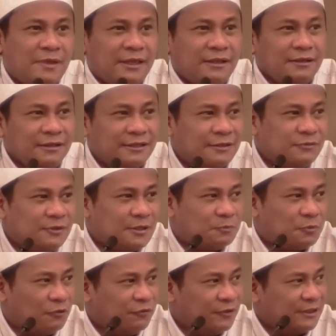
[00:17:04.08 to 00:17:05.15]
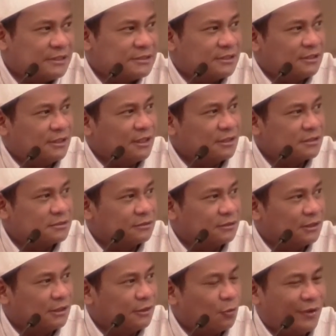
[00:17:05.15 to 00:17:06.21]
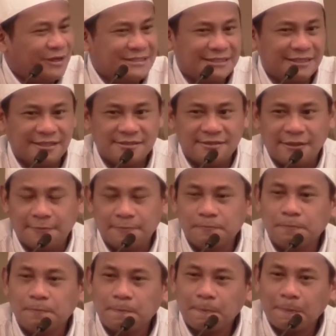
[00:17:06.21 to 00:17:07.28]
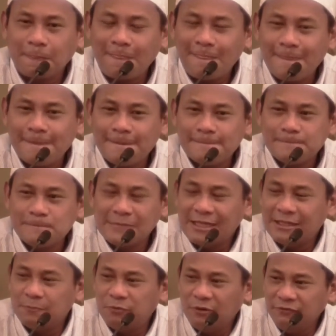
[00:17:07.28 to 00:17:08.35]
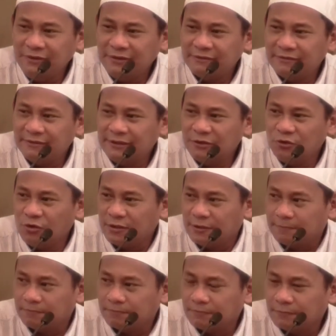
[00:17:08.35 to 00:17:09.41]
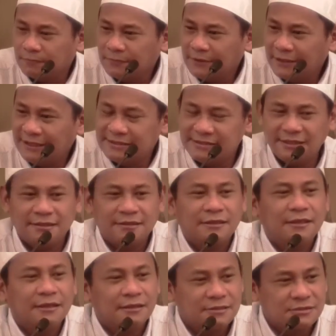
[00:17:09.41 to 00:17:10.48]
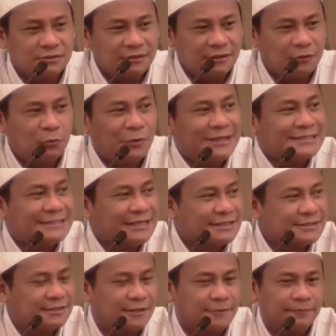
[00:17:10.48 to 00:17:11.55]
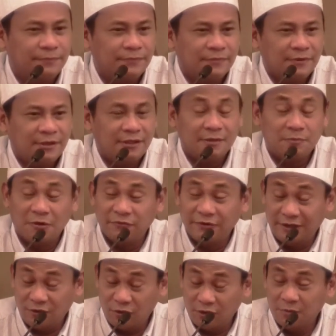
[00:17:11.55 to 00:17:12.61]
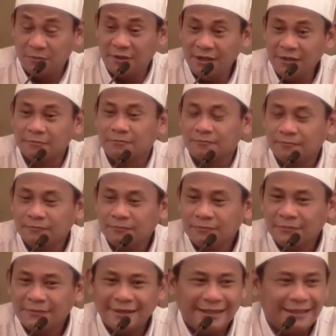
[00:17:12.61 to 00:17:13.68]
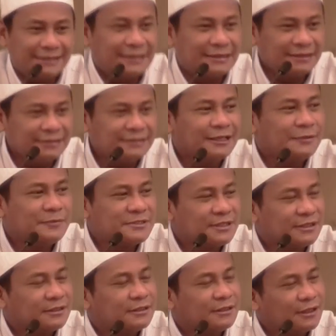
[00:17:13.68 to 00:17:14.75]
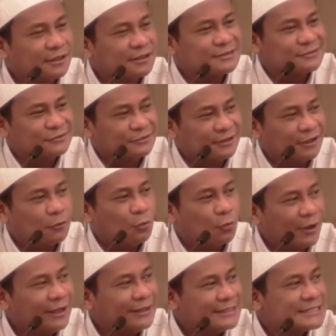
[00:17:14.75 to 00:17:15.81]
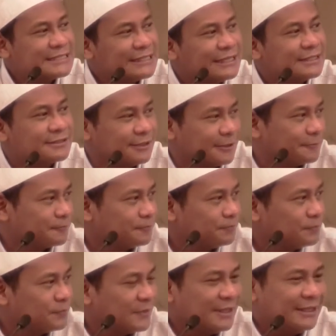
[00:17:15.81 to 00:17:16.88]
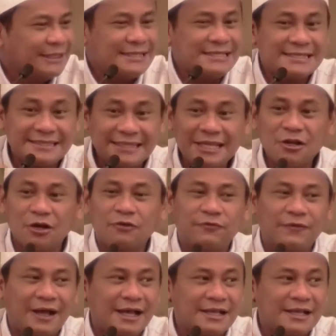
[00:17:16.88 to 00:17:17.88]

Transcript: man came to the Prophet and said, Ya Rasulullah, when is the last day? And the Prophet ignored him. And he said, Ya Rasulullah, when is the last day? And the Prophet ignored him again. And the third time he said, Ya Rasulullah, when is the last day? Instead of